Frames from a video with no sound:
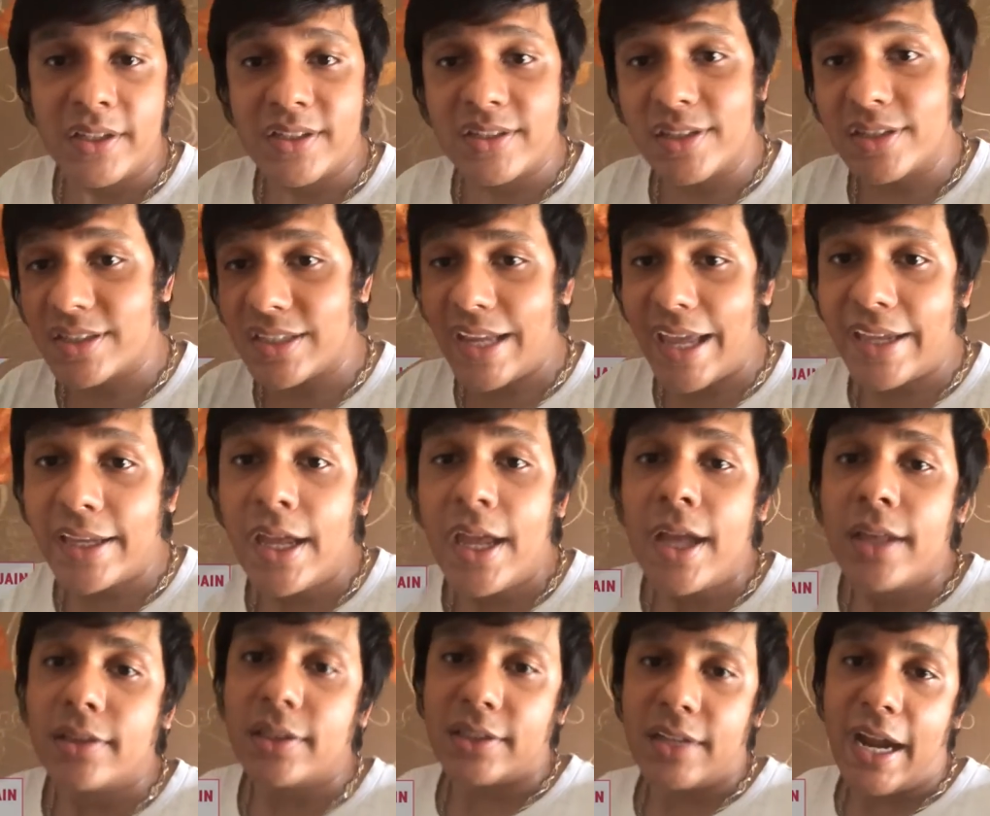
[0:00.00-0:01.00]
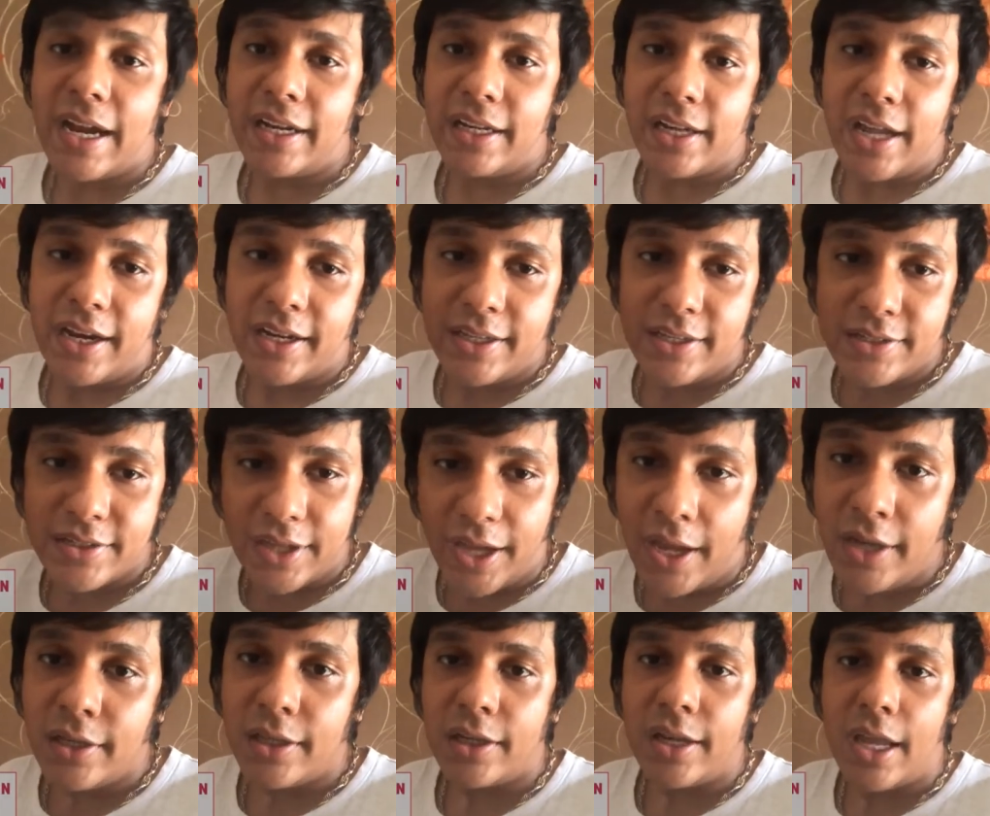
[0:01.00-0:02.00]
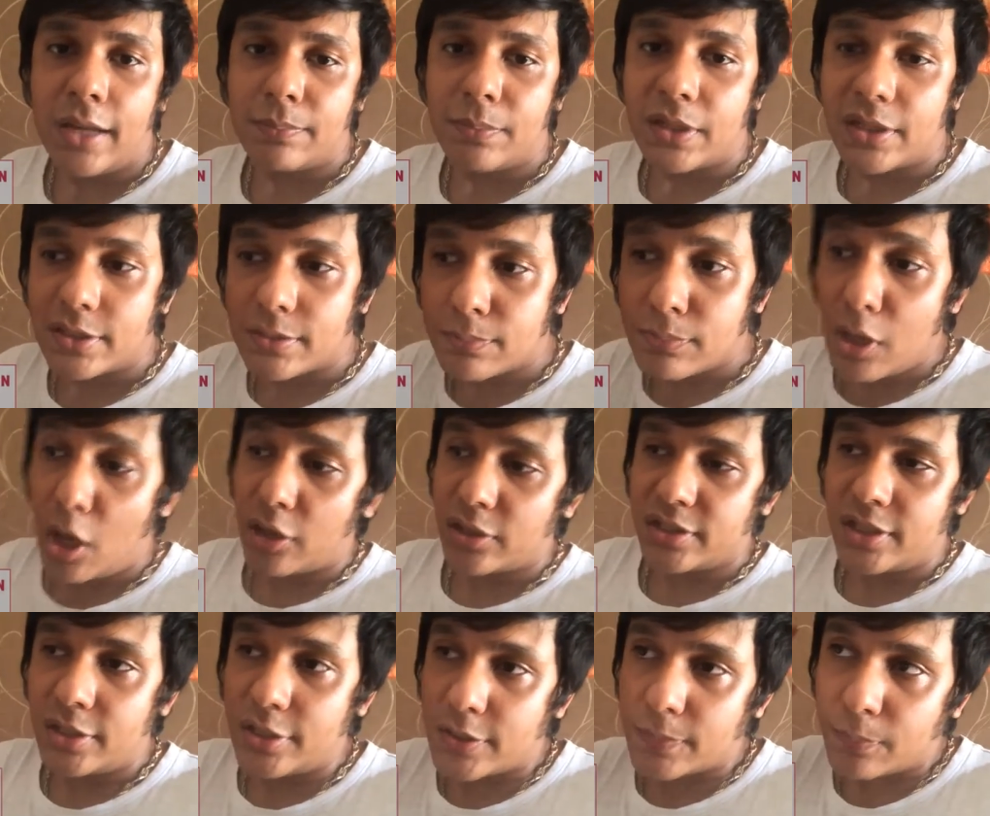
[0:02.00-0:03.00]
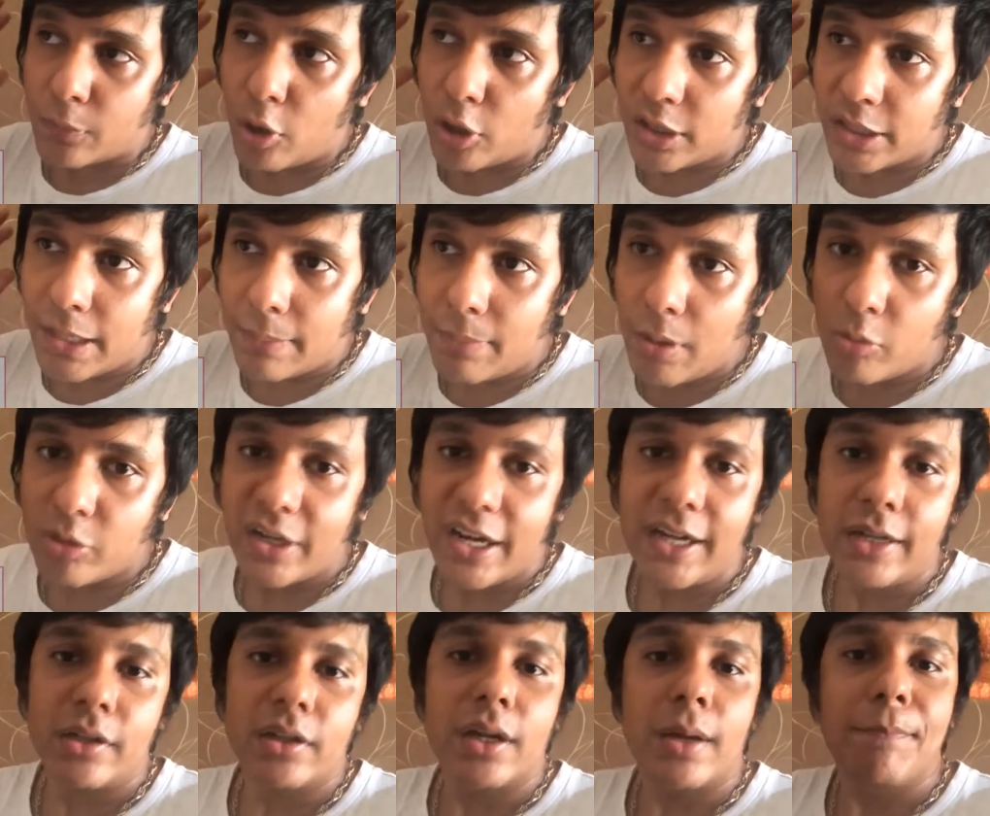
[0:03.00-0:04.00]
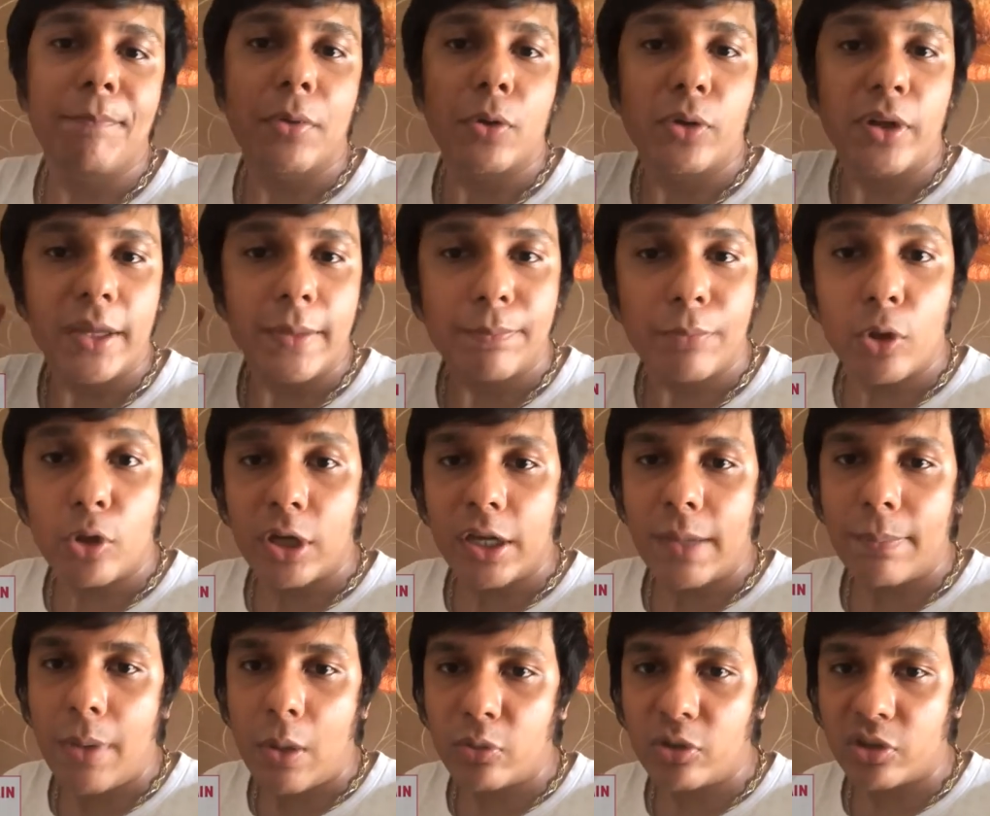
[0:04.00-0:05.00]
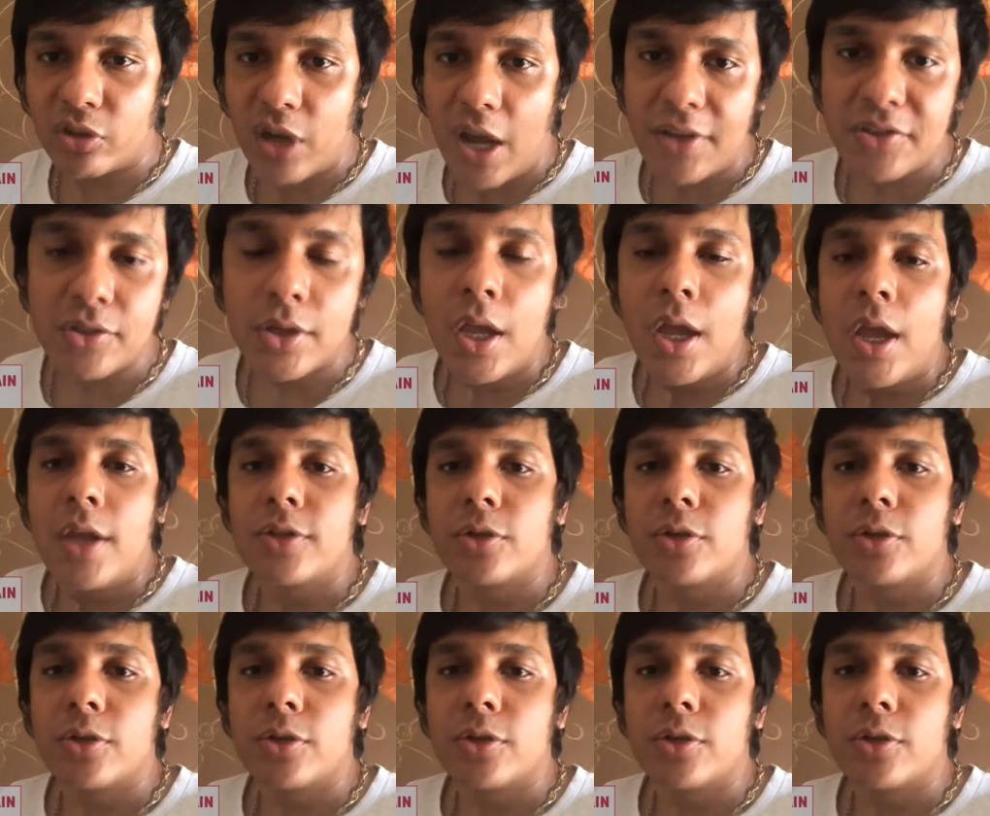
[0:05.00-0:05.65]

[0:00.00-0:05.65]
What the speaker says: It's just like the 1990s internet, because blockchain is purely about data computing, purely about trust.